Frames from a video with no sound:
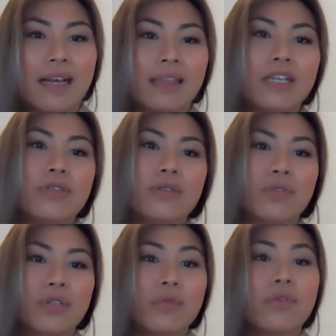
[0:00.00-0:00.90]
that lead you
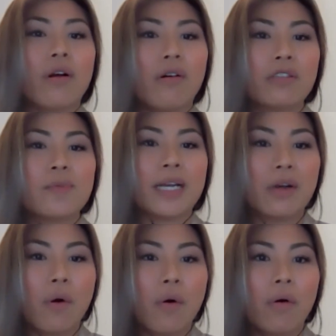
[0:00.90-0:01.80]
to your ultimate
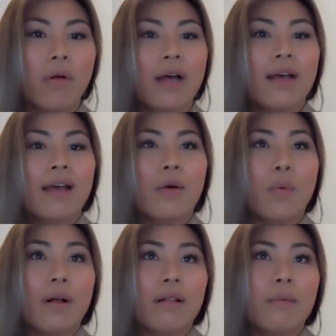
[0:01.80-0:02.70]
goal
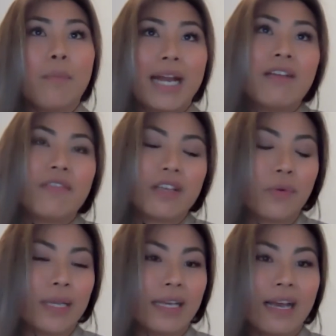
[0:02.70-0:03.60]
will benefit
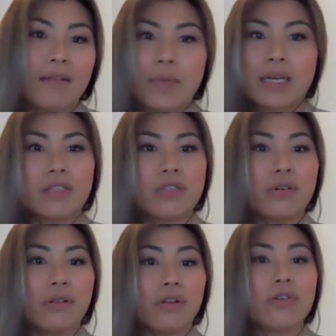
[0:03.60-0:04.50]
you in the end, because
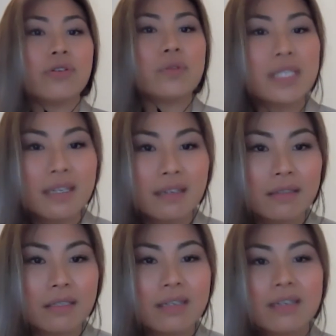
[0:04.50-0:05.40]
you'll learn new
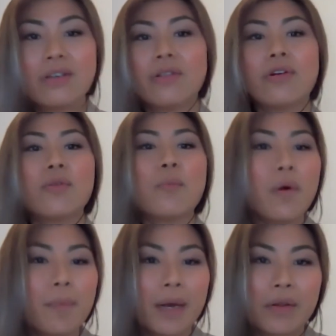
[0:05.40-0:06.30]
skills, you'll learn
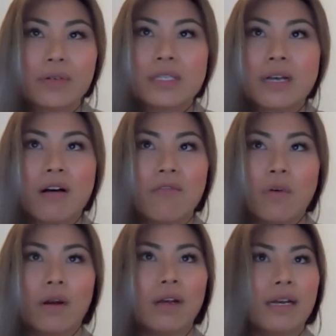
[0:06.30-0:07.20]
more about yourself,
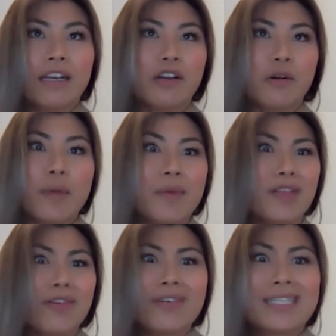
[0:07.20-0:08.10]
or maybe you
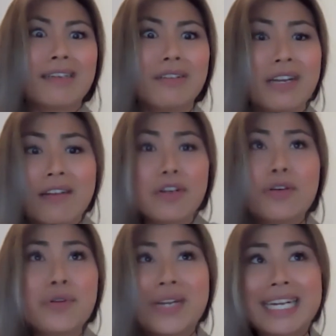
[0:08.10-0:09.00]
learn a skill you never
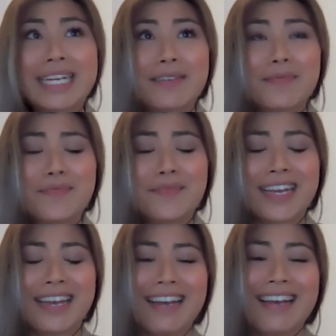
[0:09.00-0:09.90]
knew you needed.
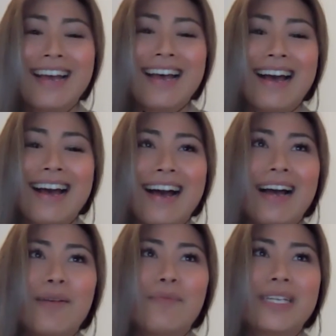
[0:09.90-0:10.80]

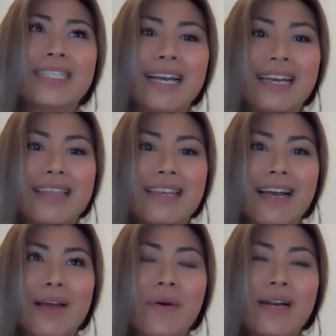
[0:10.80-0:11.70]
The second
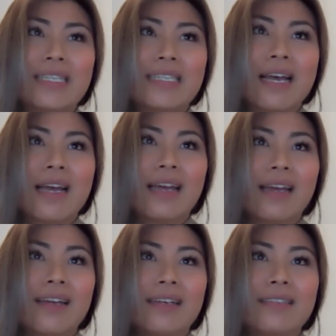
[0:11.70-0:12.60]
thing I want to
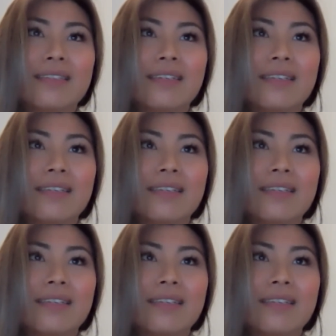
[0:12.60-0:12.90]
say is,